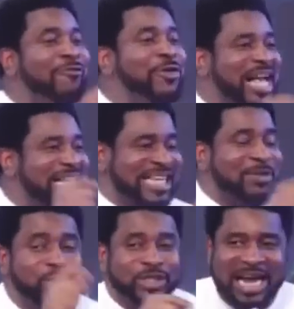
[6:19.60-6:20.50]
ask him
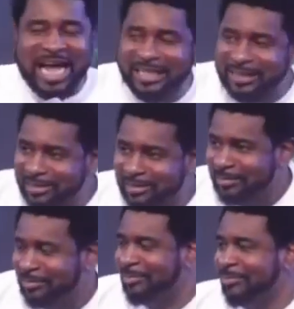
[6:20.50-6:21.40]
which kind.
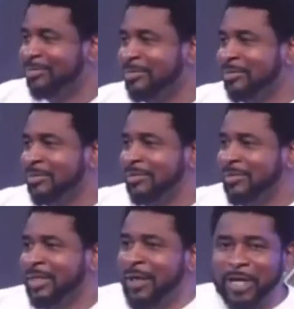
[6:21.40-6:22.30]

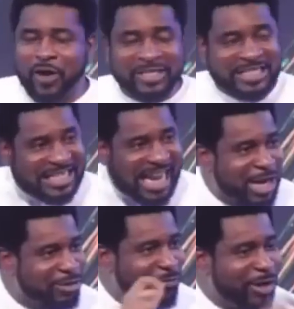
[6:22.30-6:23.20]
Because the kind
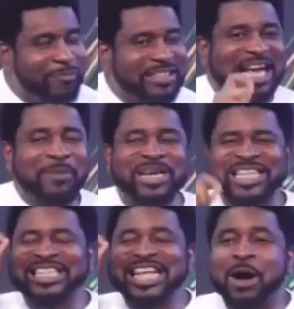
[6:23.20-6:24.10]
of love
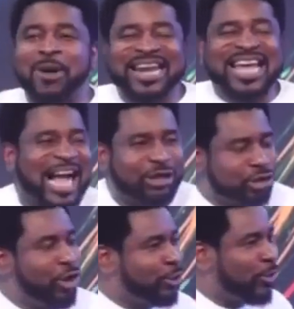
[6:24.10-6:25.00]
determines our
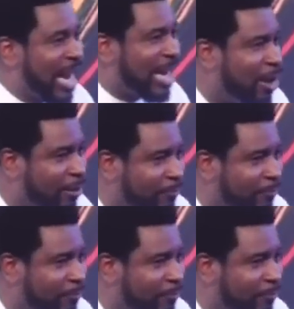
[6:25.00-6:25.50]
reaction to that love.